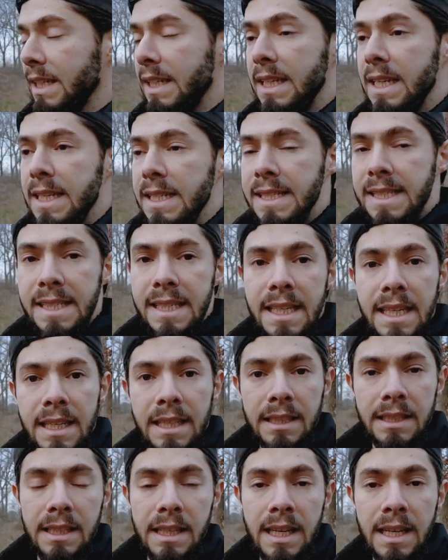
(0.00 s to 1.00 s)
Nisi
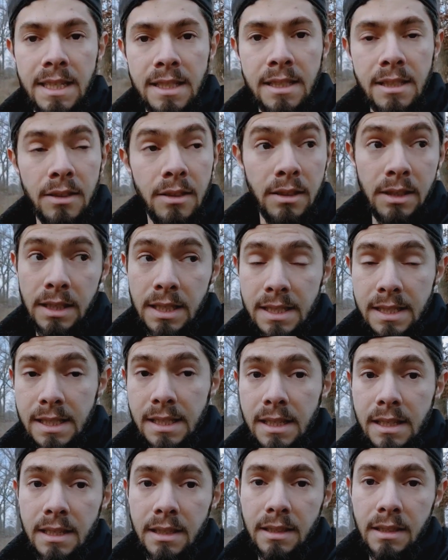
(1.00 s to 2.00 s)
lens or
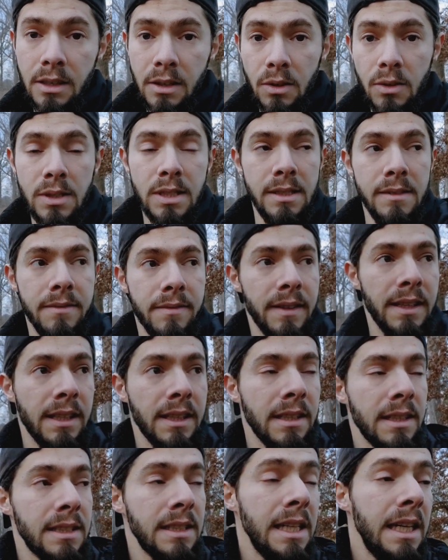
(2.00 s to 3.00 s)
Nisi close-up
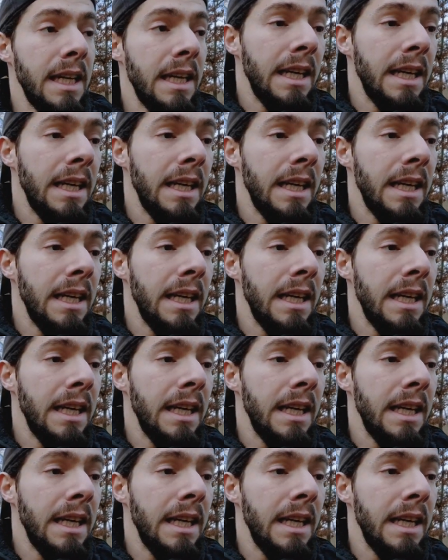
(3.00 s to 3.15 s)
filter.